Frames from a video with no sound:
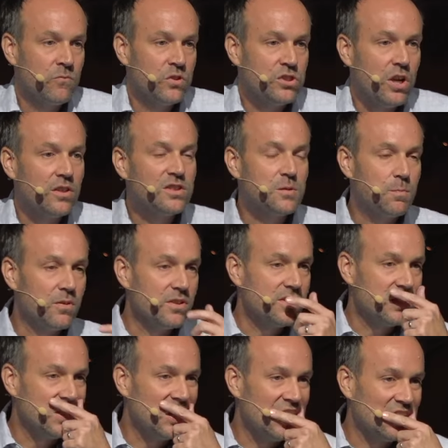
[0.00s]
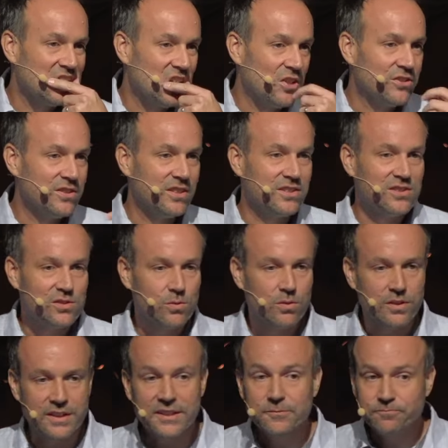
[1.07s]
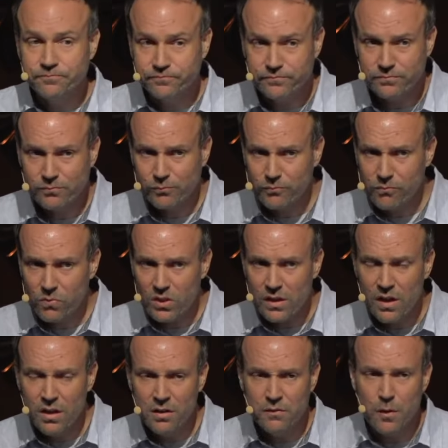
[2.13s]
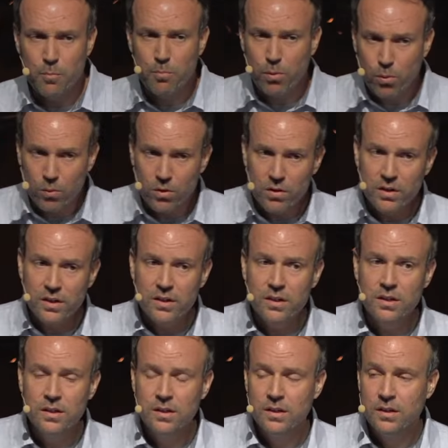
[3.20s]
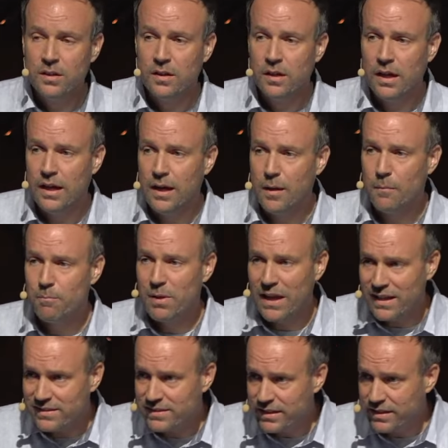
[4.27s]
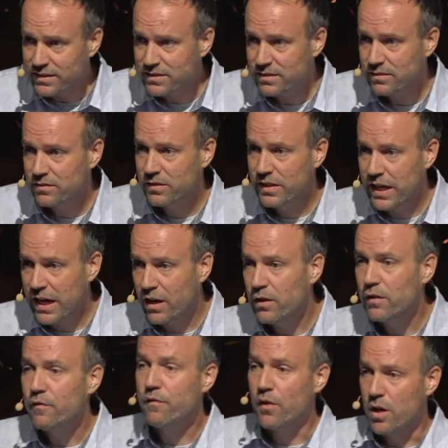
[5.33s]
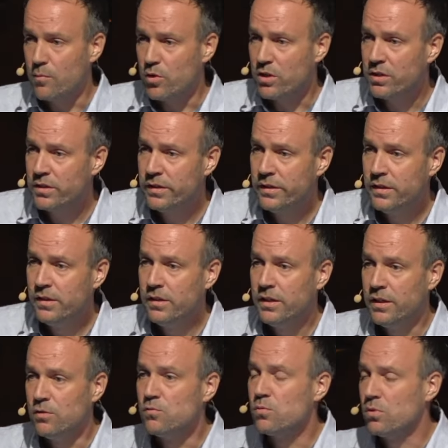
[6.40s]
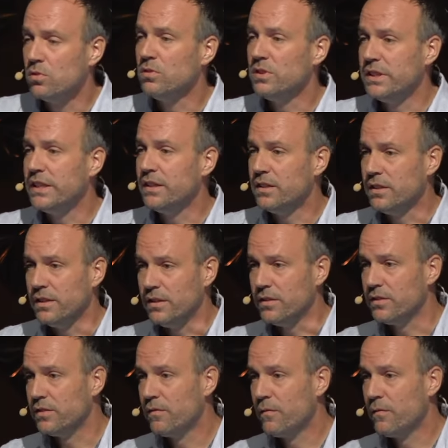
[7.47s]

Charles Spurgeon tells this story of a poor peasant carrot farmer in rural England.